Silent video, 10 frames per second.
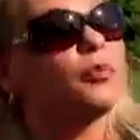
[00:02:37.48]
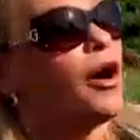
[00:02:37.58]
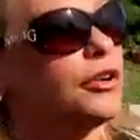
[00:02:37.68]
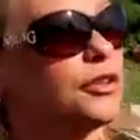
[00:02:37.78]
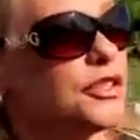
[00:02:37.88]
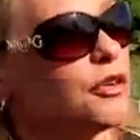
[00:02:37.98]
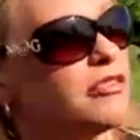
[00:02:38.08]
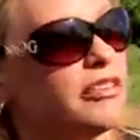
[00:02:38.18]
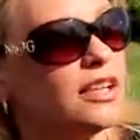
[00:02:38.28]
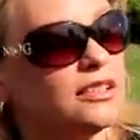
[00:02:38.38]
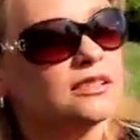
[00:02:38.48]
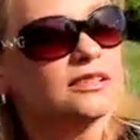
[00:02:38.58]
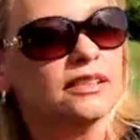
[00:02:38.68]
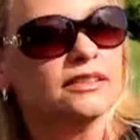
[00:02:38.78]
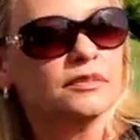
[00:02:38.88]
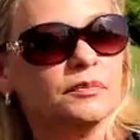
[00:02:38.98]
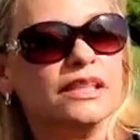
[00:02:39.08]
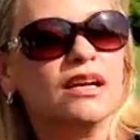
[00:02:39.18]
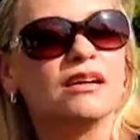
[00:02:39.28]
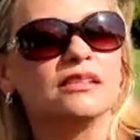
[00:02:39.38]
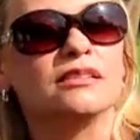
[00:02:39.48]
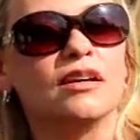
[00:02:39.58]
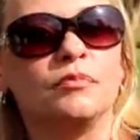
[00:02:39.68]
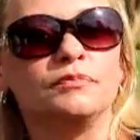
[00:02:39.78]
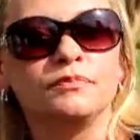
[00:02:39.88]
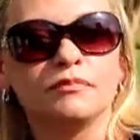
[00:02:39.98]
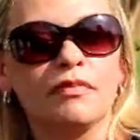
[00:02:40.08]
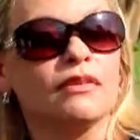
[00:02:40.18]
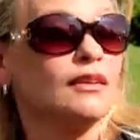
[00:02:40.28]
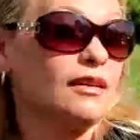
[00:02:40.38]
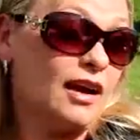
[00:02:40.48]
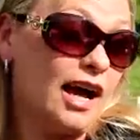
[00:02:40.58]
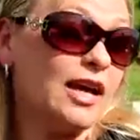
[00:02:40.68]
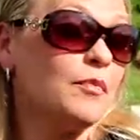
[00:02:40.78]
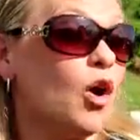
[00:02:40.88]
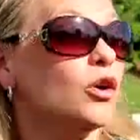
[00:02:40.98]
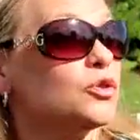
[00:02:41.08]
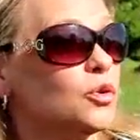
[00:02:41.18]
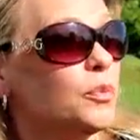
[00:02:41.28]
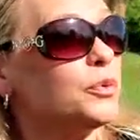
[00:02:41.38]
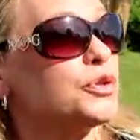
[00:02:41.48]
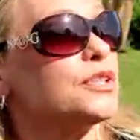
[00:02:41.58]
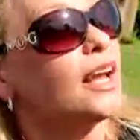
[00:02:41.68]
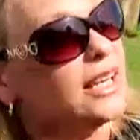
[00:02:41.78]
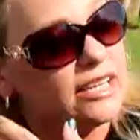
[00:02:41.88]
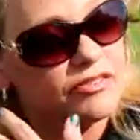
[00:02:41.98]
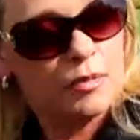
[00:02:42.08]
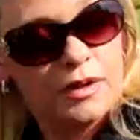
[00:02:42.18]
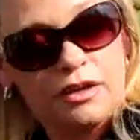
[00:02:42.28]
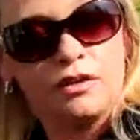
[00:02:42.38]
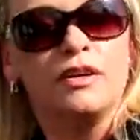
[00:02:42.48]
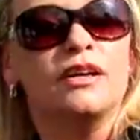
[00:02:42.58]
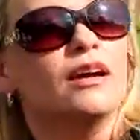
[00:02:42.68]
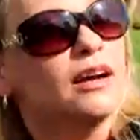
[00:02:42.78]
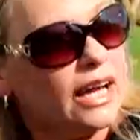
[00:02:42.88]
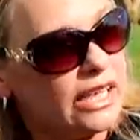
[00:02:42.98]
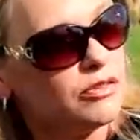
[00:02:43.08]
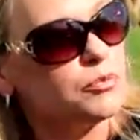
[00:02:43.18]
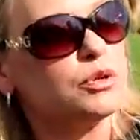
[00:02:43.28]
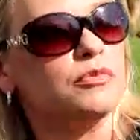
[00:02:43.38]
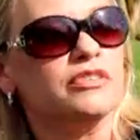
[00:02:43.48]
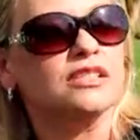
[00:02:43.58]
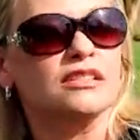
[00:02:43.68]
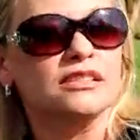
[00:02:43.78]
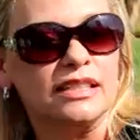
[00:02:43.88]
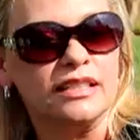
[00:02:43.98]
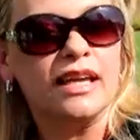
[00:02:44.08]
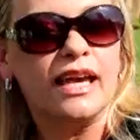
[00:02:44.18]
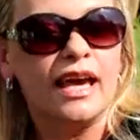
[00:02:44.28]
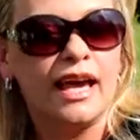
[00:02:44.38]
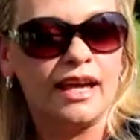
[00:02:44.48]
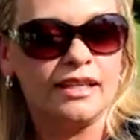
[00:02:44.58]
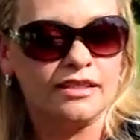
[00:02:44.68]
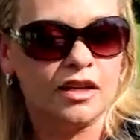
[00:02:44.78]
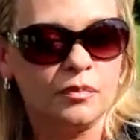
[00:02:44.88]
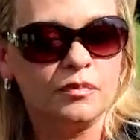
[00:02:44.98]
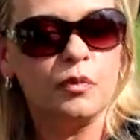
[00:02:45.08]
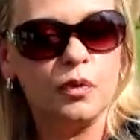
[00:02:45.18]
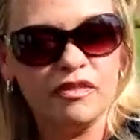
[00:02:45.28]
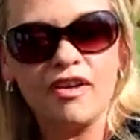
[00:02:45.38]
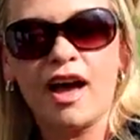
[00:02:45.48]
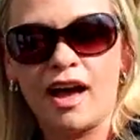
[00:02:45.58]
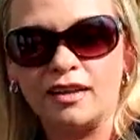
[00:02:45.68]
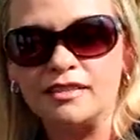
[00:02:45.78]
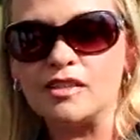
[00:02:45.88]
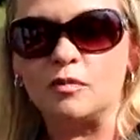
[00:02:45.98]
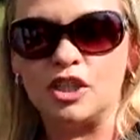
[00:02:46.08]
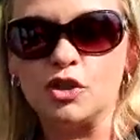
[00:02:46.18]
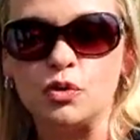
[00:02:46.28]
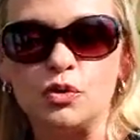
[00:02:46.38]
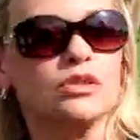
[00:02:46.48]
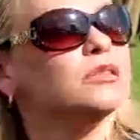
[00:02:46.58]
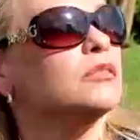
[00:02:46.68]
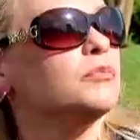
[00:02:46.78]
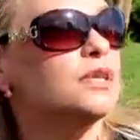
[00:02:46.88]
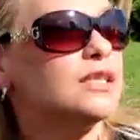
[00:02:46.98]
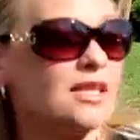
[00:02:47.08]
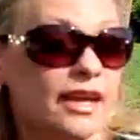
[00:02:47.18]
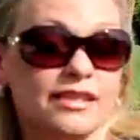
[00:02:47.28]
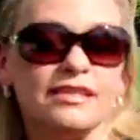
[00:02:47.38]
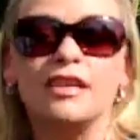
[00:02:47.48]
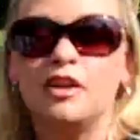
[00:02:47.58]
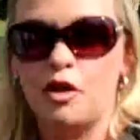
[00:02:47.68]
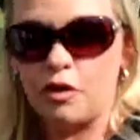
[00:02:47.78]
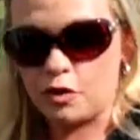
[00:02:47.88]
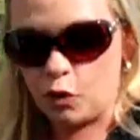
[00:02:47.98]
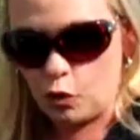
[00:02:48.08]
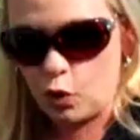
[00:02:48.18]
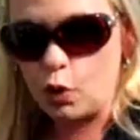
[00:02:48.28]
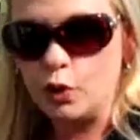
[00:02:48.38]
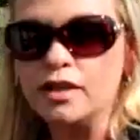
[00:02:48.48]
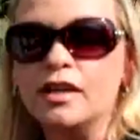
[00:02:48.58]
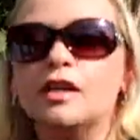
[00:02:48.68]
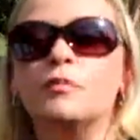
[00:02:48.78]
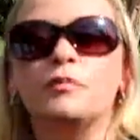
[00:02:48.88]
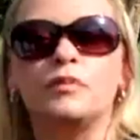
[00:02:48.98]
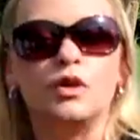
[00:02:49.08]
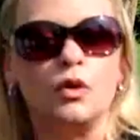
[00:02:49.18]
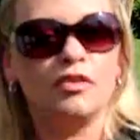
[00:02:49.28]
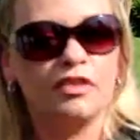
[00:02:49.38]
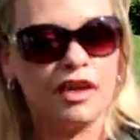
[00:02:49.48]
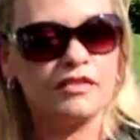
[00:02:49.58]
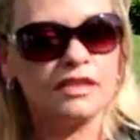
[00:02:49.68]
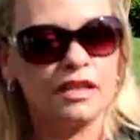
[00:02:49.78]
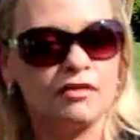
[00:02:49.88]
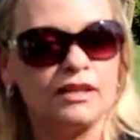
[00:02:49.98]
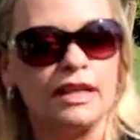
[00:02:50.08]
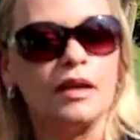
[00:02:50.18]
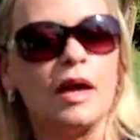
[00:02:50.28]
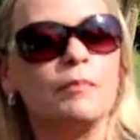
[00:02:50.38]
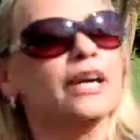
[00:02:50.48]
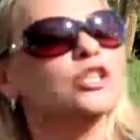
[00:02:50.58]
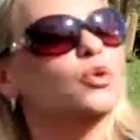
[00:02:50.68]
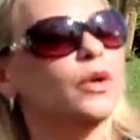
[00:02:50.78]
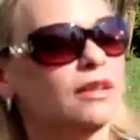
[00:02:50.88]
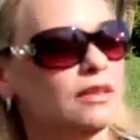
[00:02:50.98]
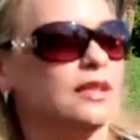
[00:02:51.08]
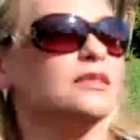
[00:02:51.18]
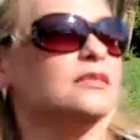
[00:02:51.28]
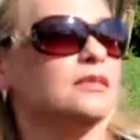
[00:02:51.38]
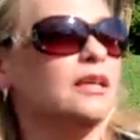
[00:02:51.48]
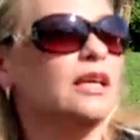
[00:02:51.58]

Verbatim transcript: partners here at Valley Estate because um, I am also a person, that I live up here. I live in Prima Vista State and um, we've had some issues besides the road, you know, thefts and everything. And by doing this,